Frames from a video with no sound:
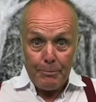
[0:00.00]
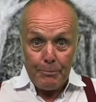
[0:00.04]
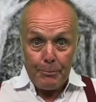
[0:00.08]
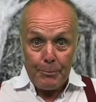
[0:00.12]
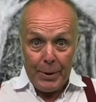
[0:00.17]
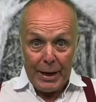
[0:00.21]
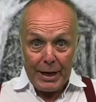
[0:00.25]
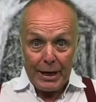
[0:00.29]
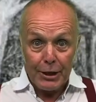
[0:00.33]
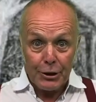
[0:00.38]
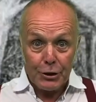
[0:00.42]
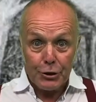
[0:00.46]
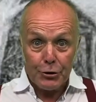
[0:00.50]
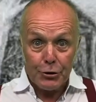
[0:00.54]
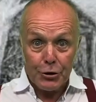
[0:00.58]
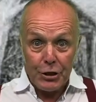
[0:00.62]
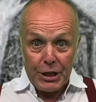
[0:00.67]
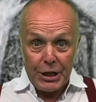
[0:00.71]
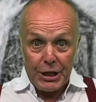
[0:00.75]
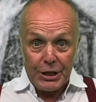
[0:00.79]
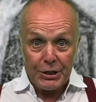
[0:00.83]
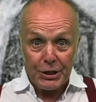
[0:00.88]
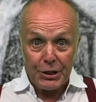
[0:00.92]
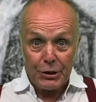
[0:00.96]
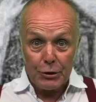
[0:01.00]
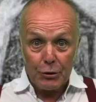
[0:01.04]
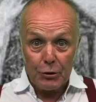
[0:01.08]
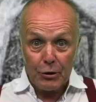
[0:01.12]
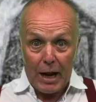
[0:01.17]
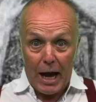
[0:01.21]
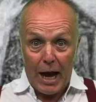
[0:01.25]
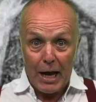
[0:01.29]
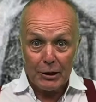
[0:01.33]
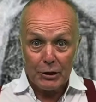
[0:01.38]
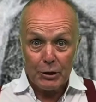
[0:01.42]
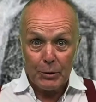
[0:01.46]
big trees into
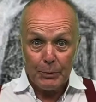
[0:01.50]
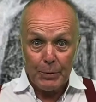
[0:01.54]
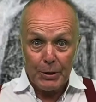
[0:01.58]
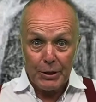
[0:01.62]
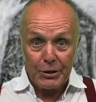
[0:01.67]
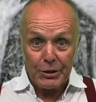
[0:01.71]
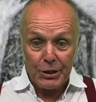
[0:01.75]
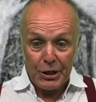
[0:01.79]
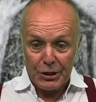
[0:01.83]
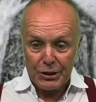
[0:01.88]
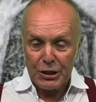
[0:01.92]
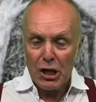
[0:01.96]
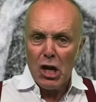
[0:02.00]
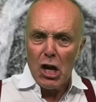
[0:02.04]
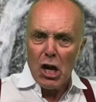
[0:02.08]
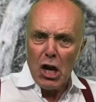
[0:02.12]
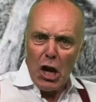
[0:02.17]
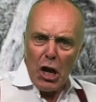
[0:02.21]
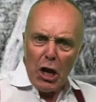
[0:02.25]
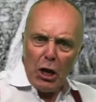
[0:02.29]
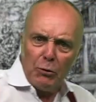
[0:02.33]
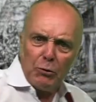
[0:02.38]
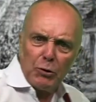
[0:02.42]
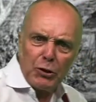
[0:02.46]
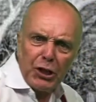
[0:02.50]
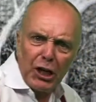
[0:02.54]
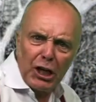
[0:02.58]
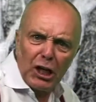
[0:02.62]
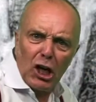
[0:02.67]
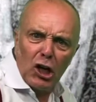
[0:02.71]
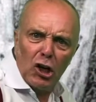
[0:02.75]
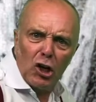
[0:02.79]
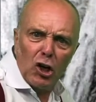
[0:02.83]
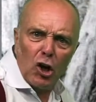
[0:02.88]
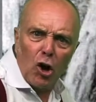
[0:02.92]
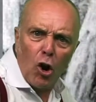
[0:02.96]
large pieces using
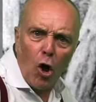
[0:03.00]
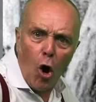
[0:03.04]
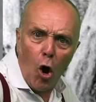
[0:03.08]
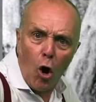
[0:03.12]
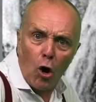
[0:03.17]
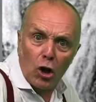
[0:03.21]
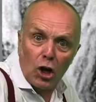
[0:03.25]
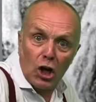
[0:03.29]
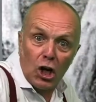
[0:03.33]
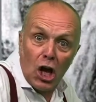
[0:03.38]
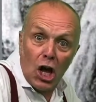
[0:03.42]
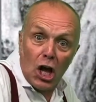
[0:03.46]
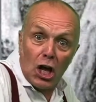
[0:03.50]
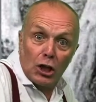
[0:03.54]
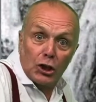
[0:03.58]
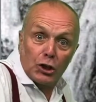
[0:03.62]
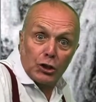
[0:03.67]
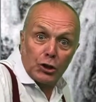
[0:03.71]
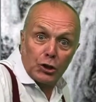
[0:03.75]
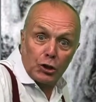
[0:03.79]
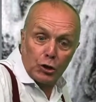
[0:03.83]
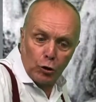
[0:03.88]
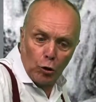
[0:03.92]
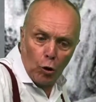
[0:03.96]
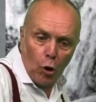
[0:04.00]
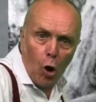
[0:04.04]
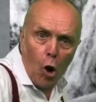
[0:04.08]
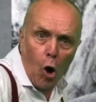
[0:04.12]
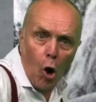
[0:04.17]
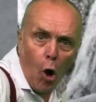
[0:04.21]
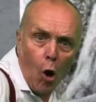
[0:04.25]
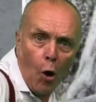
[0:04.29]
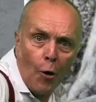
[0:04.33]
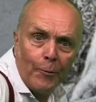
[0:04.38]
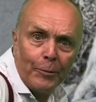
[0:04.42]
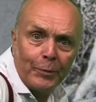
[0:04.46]
a long
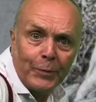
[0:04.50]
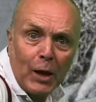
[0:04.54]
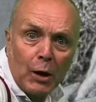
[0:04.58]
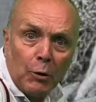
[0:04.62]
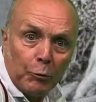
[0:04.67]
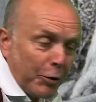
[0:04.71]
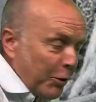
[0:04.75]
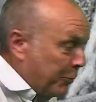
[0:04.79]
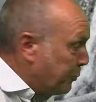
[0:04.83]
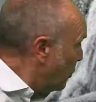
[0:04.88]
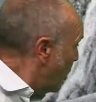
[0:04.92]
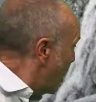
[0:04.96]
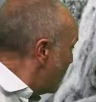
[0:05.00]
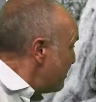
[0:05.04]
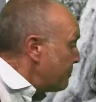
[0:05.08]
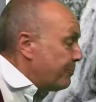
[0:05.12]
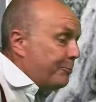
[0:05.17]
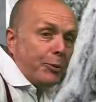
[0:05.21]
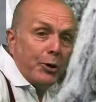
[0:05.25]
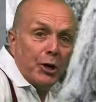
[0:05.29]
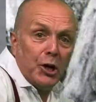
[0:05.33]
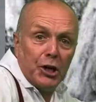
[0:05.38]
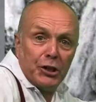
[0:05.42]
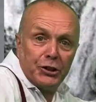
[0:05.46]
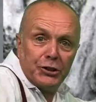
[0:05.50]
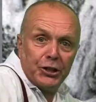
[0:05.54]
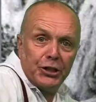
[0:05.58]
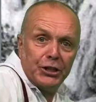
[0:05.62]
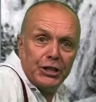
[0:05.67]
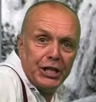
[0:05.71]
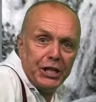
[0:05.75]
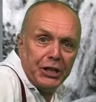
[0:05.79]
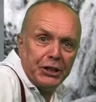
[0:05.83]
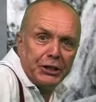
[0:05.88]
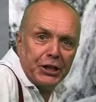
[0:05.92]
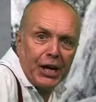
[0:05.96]
saw with one person
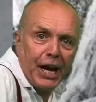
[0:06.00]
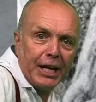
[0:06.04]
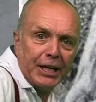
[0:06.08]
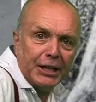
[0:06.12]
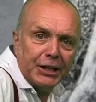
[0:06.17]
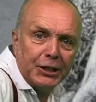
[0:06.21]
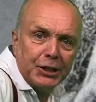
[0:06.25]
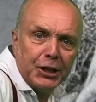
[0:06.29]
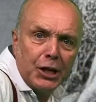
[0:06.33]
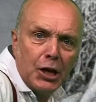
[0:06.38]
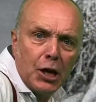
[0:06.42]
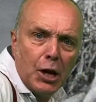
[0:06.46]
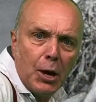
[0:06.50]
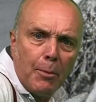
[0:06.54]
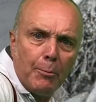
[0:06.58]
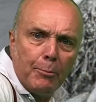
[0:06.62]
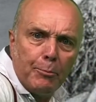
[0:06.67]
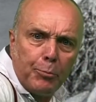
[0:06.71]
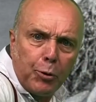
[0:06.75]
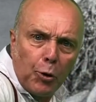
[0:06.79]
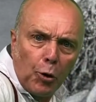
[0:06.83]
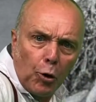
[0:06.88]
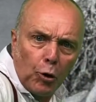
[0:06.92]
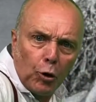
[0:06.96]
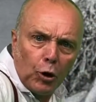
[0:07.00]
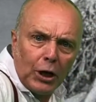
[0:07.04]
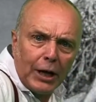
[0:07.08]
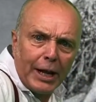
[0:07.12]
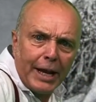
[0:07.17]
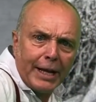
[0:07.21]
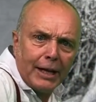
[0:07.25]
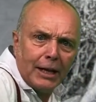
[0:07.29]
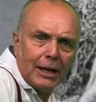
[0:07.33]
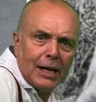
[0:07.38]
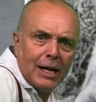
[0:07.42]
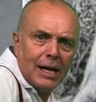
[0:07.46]
each end,
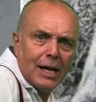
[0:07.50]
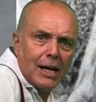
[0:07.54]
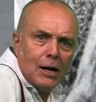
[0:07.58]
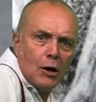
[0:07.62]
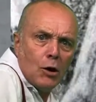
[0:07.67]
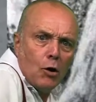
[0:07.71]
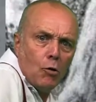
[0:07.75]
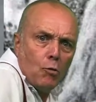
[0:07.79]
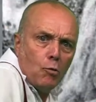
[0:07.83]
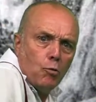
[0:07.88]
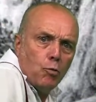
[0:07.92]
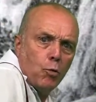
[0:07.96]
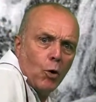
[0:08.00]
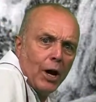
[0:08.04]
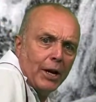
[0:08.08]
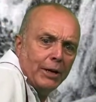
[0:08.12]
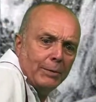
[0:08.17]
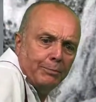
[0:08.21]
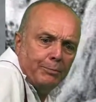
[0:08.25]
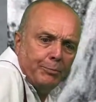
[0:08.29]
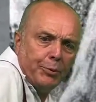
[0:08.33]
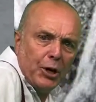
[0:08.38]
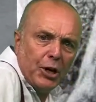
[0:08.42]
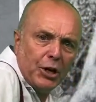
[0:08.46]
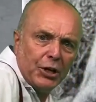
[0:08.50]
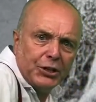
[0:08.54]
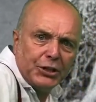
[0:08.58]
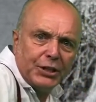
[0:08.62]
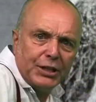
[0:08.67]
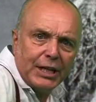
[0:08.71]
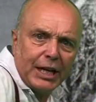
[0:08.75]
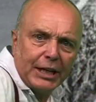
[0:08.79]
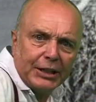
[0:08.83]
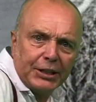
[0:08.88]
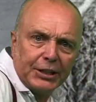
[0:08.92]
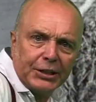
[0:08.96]
pulling one
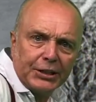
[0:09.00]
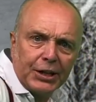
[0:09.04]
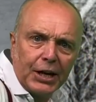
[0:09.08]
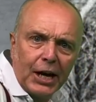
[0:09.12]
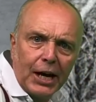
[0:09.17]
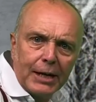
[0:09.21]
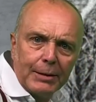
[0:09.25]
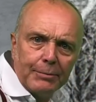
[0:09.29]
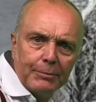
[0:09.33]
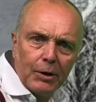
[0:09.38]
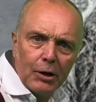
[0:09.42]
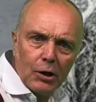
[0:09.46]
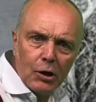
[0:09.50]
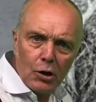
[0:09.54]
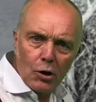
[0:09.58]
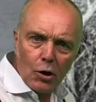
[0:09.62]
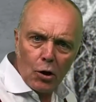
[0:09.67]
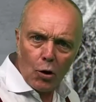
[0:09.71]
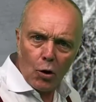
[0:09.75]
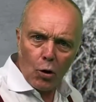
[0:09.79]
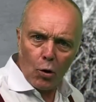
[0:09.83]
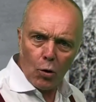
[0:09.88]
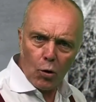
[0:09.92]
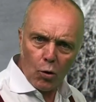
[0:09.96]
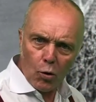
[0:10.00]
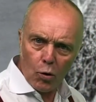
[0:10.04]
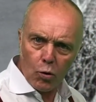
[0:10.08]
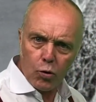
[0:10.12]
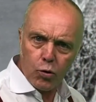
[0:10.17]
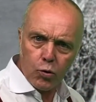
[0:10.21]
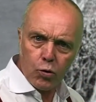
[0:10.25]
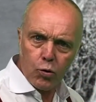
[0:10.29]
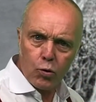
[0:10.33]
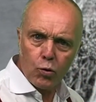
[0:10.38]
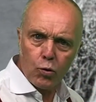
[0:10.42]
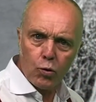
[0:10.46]
person at a time. Whew.
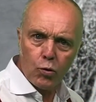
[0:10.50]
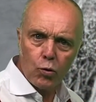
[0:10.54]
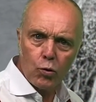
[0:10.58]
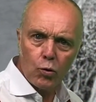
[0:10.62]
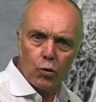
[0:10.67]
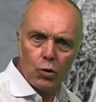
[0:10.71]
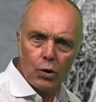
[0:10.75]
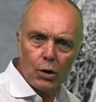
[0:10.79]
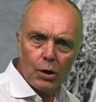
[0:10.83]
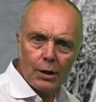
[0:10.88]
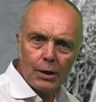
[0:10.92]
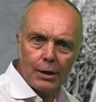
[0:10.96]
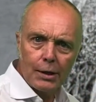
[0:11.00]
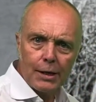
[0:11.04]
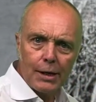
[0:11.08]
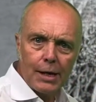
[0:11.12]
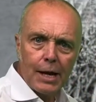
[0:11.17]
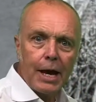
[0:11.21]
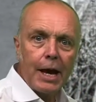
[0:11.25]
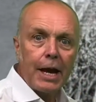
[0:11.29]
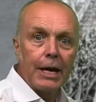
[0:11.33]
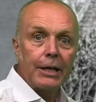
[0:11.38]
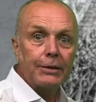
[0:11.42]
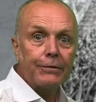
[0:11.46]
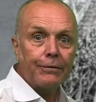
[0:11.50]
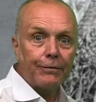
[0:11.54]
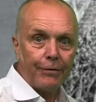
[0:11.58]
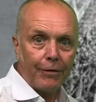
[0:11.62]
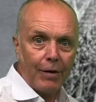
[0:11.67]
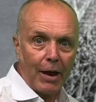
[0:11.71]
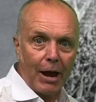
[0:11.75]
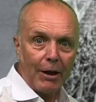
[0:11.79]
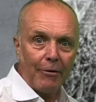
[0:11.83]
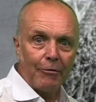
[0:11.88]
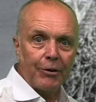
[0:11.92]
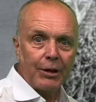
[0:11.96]
It's
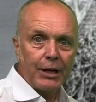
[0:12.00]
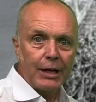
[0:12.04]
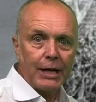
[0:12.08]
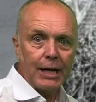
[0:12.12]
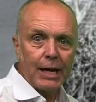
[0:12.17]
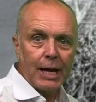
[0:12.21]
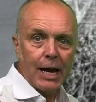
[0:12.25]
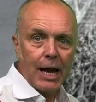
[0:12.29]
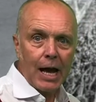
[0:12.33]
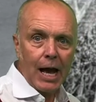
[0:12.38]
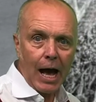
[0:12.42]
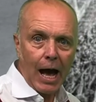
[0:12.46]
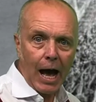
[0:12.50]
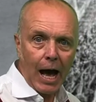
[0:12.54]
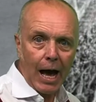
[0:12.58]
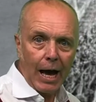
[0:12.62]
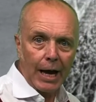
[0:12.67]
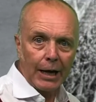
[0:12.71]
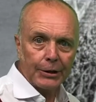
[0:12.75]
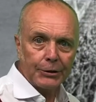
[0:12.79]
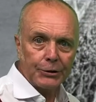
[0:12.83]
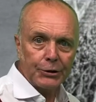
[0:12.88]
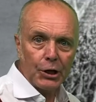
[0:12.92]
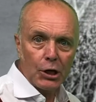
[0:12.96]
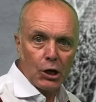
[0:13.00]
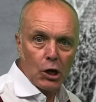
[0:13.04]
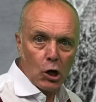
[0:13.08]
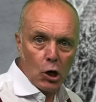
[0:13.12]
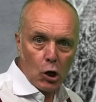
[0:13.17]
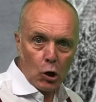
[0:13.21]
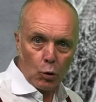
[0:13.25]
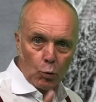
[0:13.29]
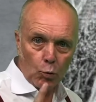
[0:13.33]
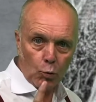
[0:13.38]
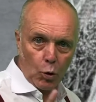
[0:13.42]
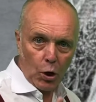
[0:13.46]
very hard
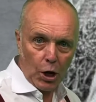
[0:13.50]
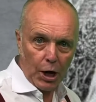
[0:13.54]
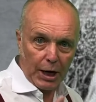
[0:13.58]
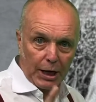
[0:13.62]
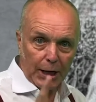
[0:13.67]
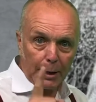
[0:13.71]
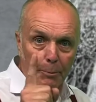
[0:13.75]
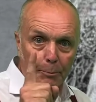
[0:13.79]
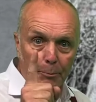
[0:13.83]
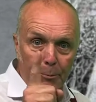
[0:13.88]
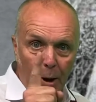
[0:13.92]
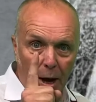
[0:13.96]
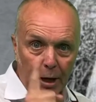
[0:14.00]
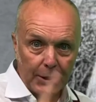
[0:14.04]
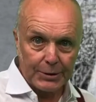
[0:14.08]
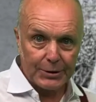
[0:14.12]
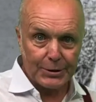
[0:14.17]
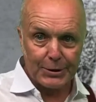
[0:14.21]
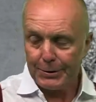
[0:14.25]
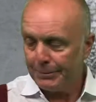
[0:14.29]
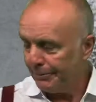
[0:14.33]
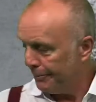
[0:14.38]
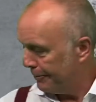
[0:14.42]
work, but